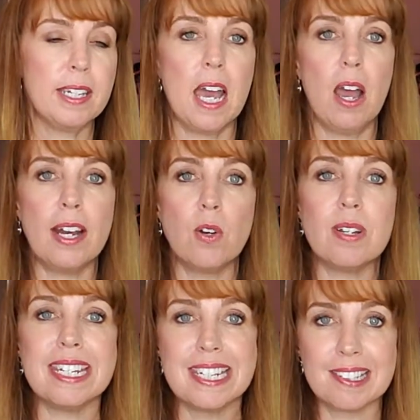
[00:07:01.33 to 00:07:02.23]
Now, I
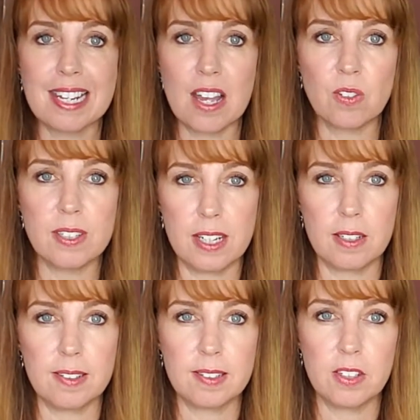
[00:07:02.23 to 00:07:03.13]
don't discount
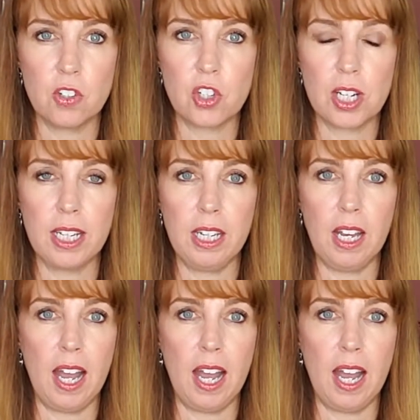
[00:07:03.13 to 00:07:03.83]
dance usually.